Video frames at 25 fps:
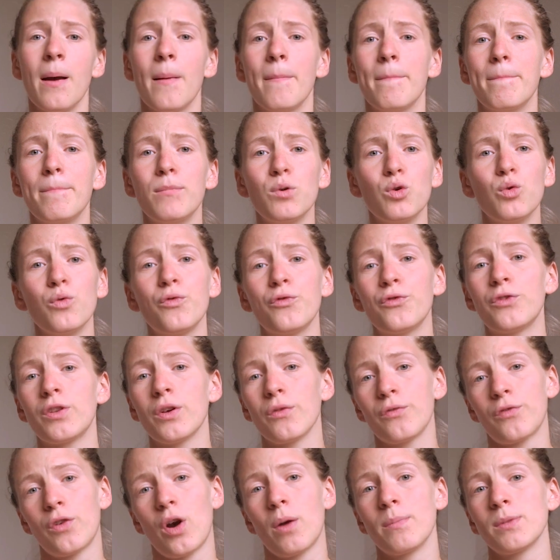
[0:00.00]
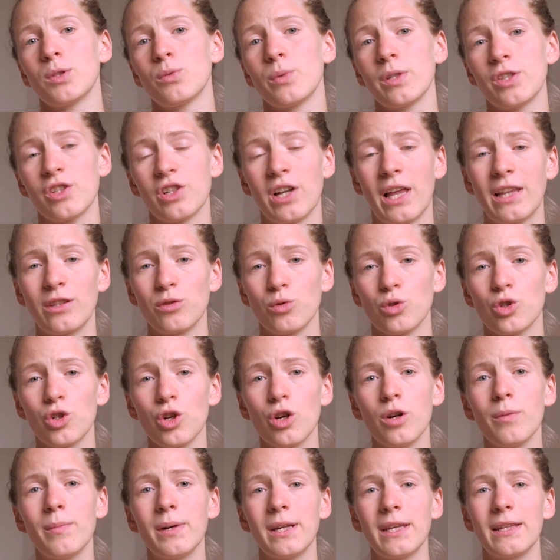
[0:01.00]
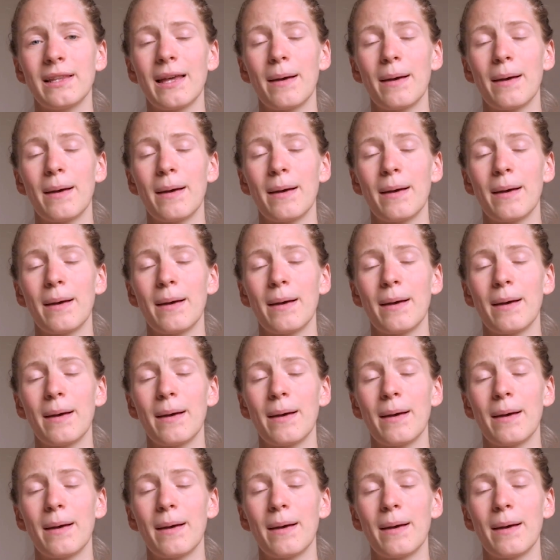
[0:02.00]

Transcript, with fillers: moved from Switzerland to Germany,